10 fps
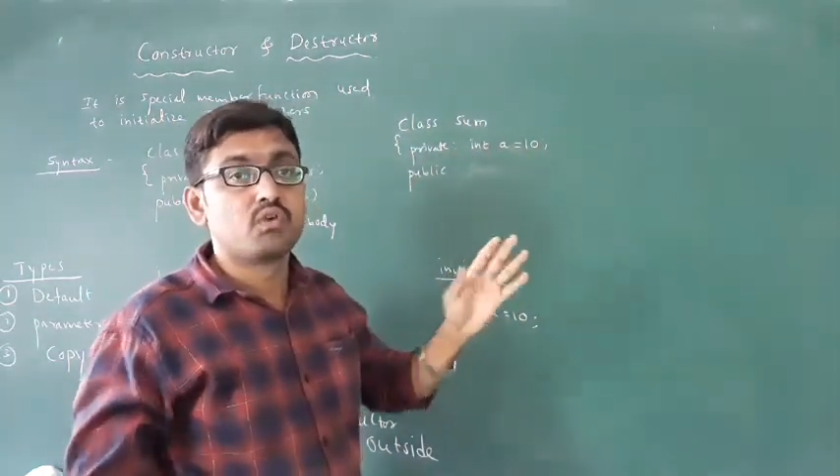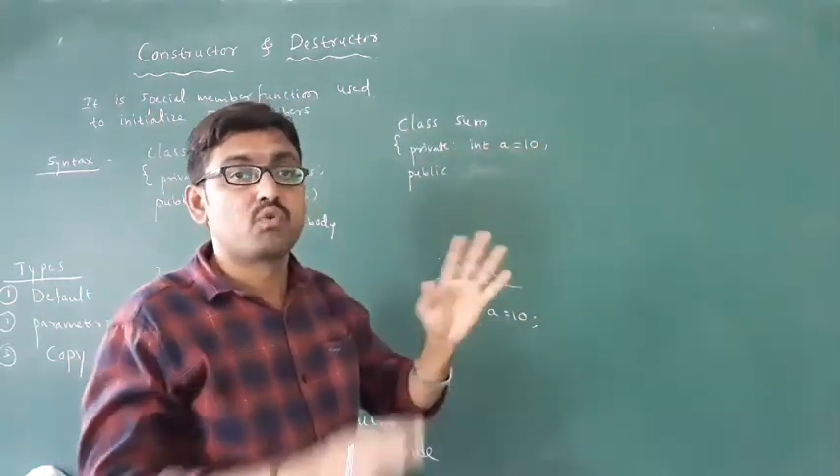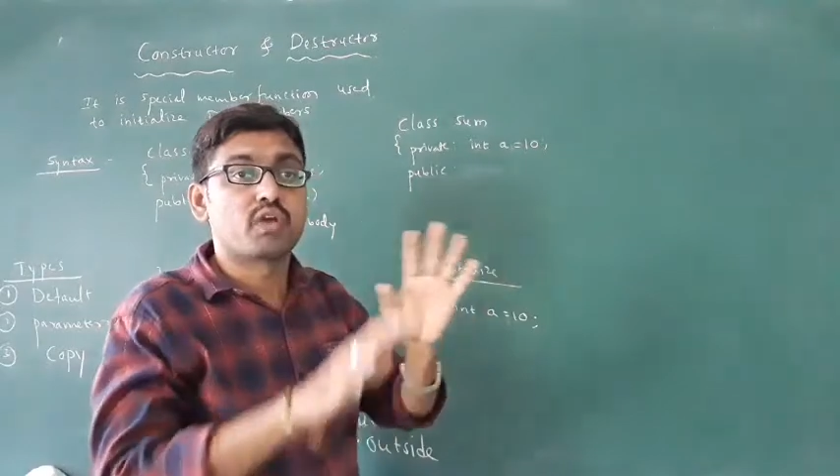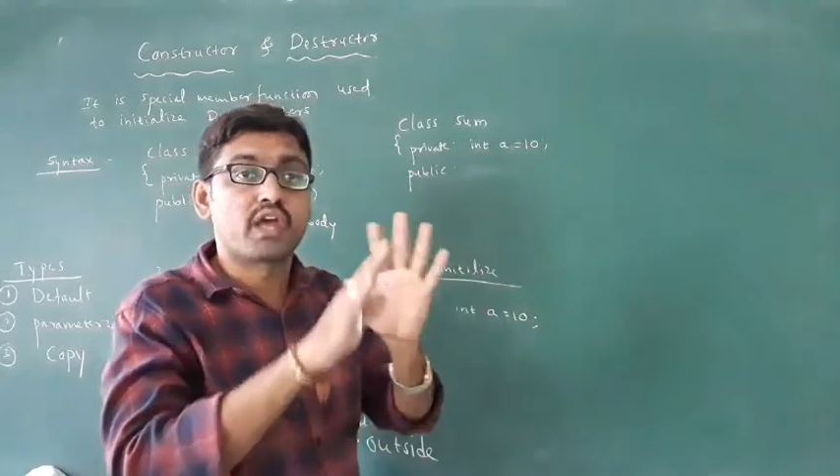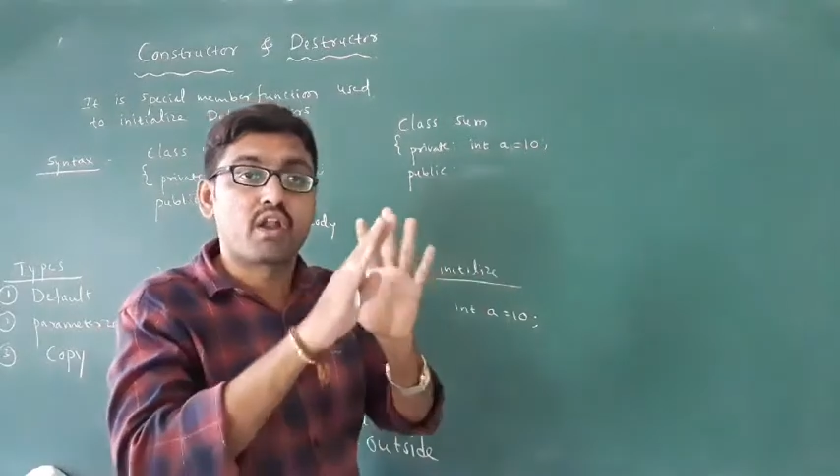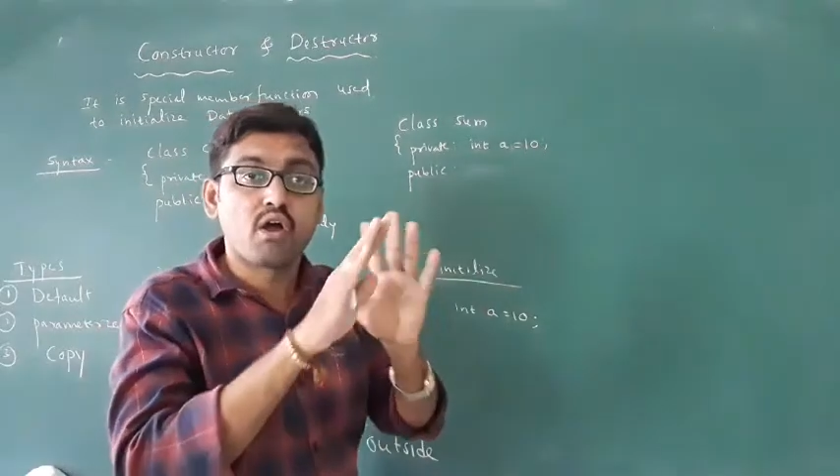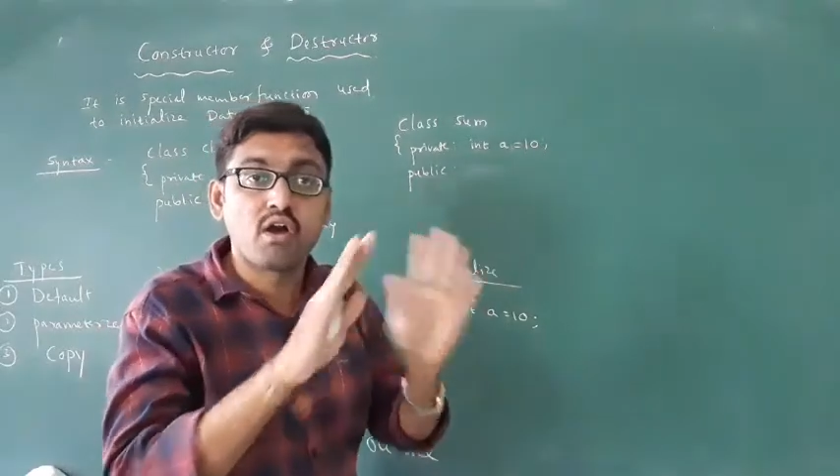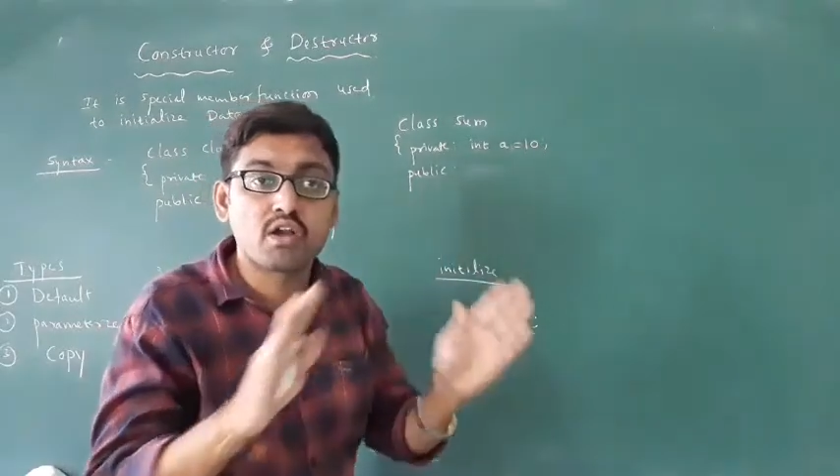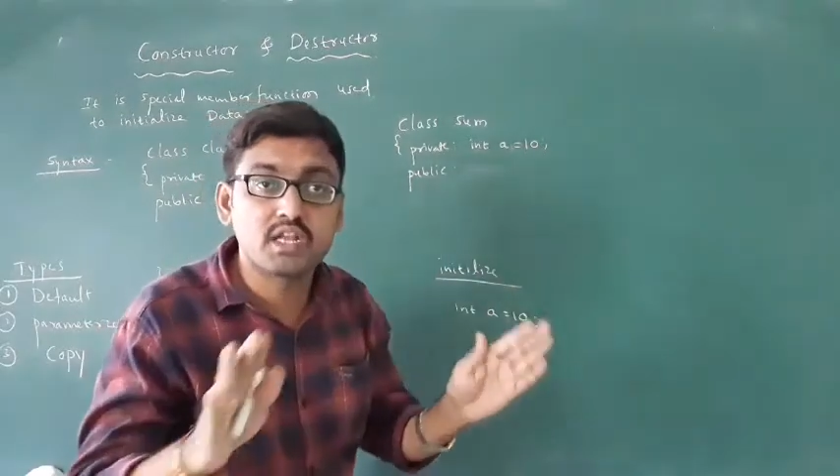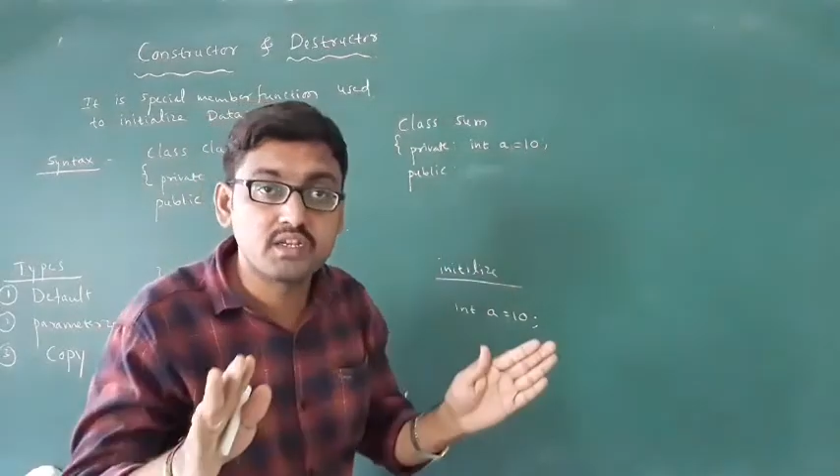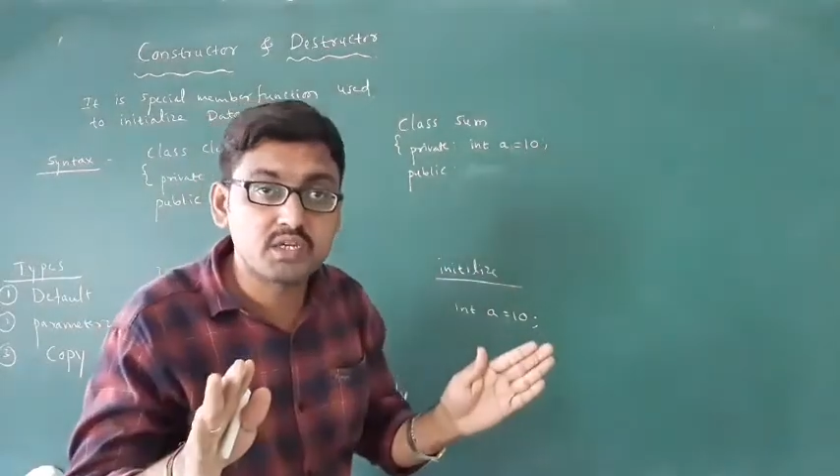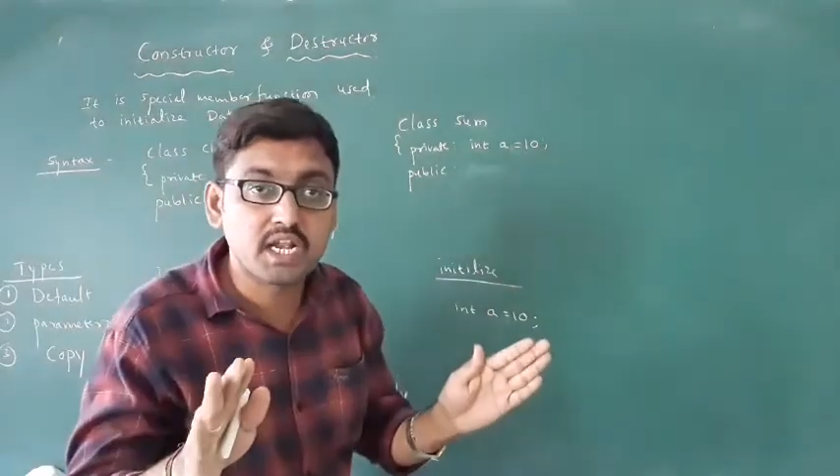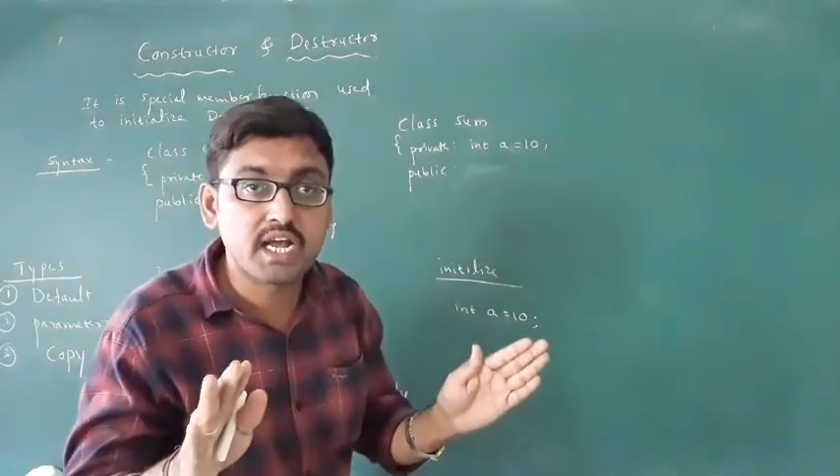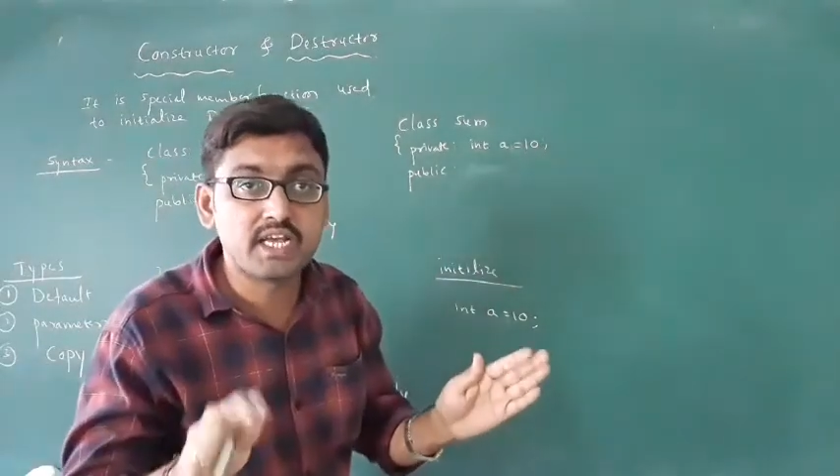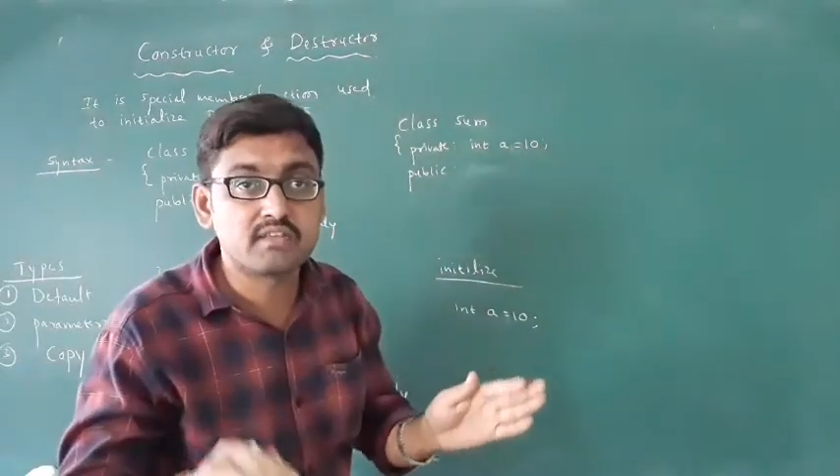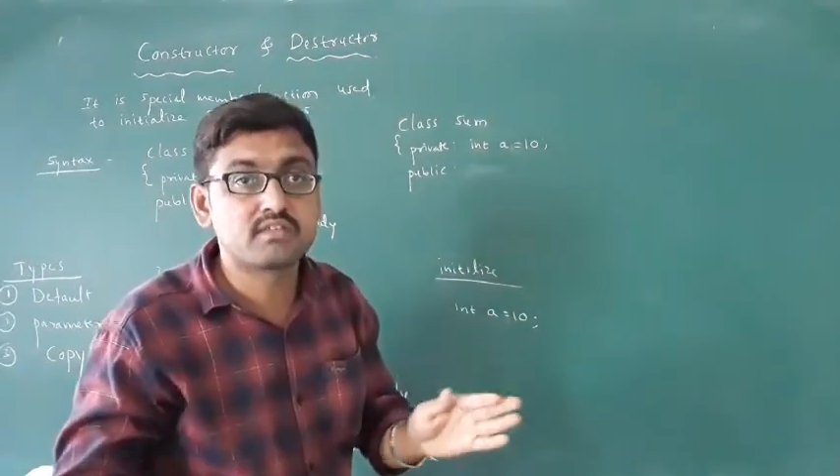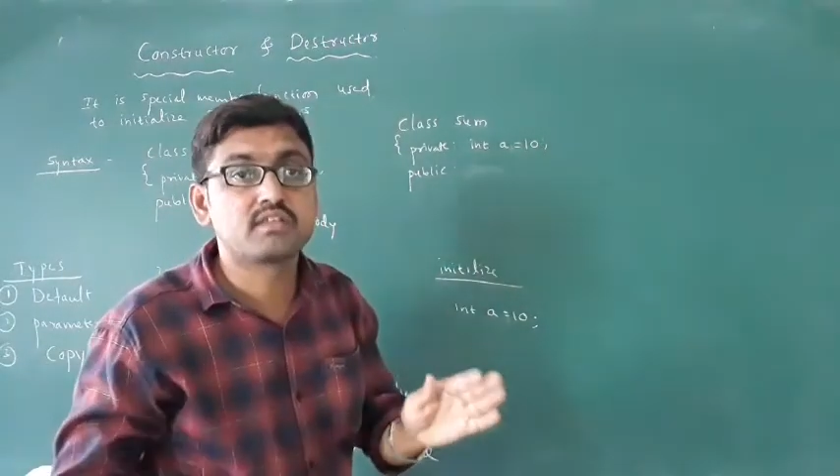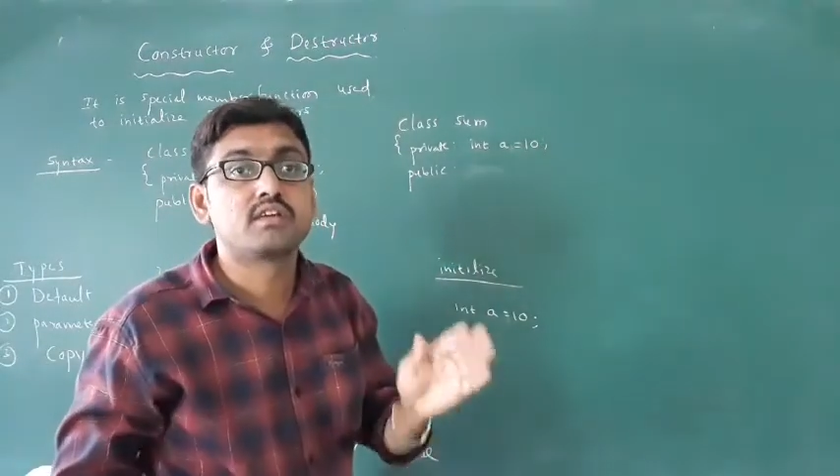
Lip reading: you cannot initialize